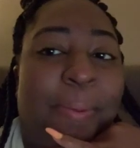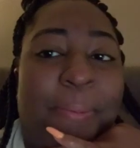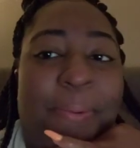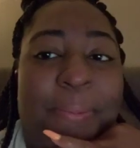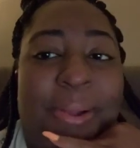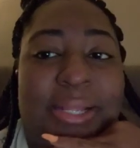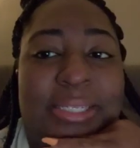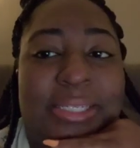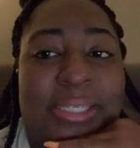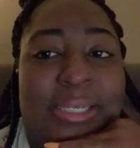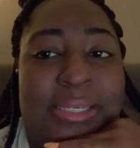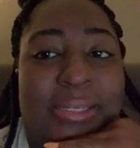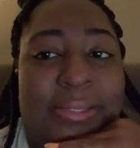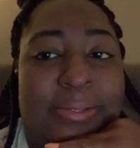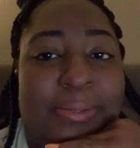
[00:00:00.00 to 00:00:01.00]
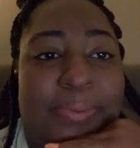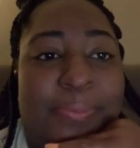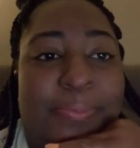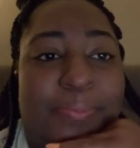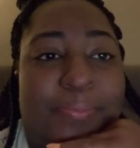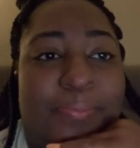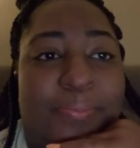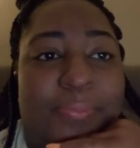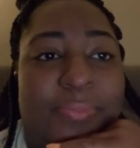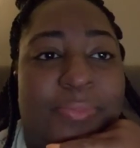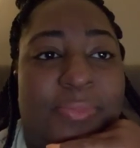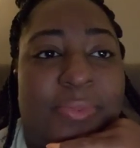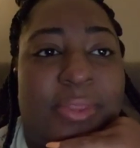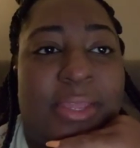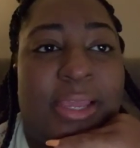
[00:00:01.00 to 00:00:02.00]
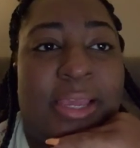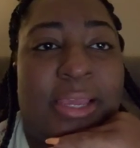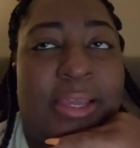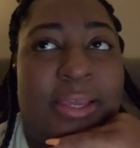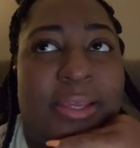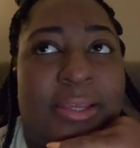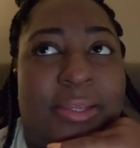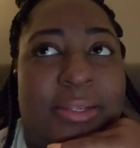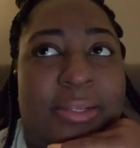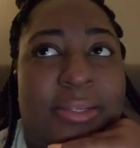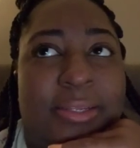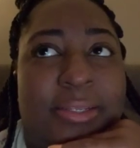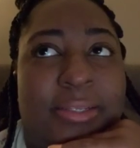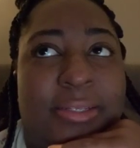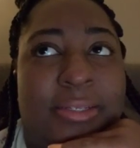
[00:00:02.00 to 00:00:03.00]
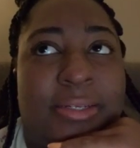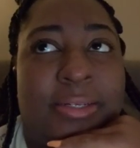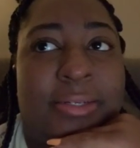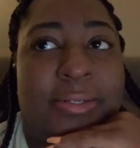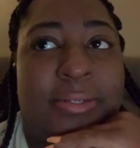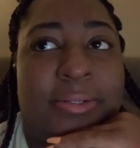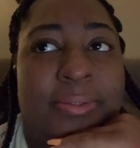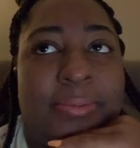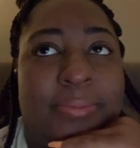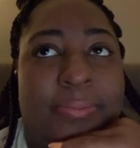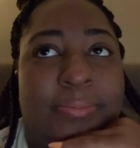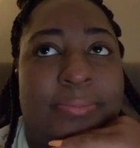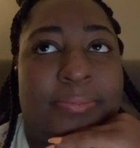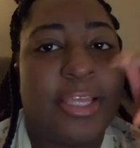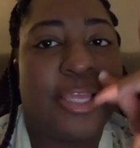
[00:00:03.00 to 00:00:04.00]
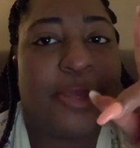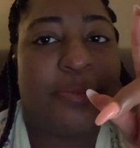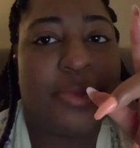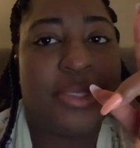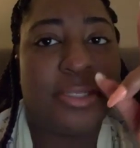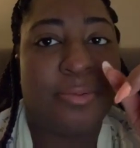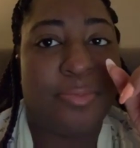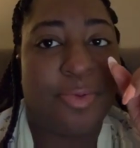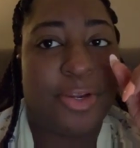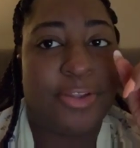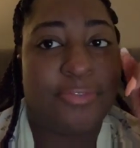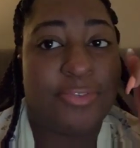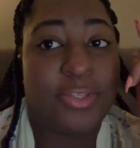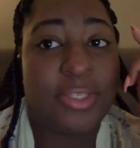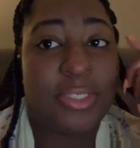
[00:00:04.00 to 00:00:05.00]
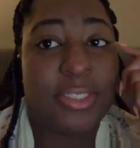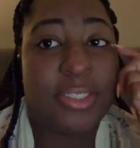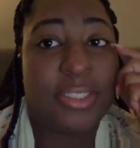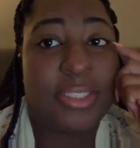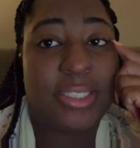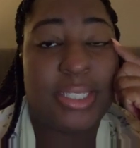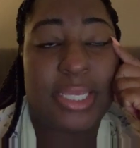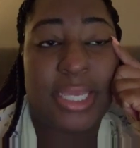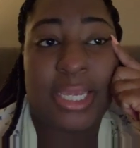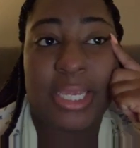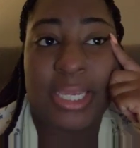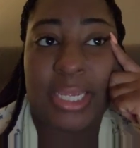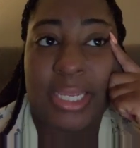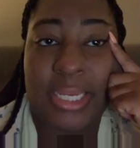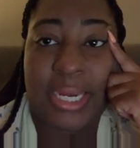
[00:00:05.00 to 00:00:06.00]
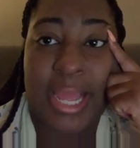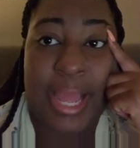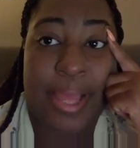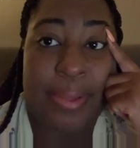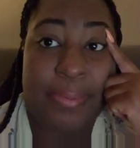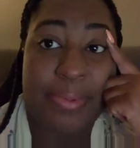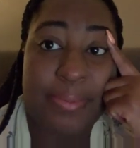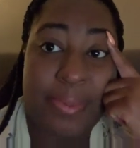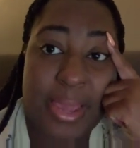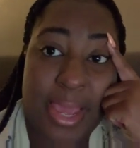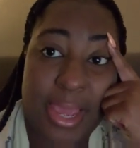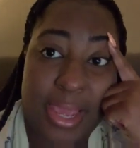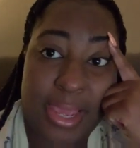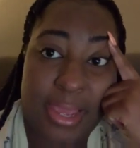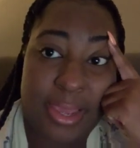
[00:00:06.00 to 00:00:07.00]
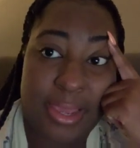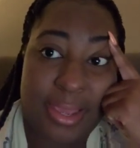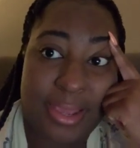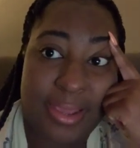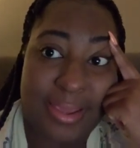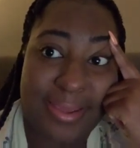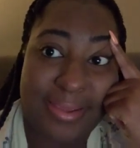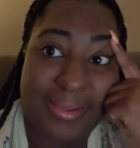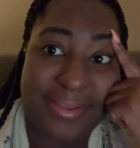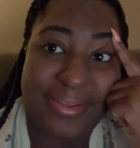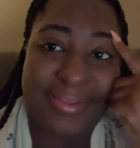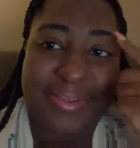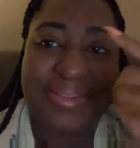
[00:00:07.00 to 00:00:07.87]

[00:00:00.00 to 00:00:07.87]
about to get up and get me some breakfast, and I'll be back.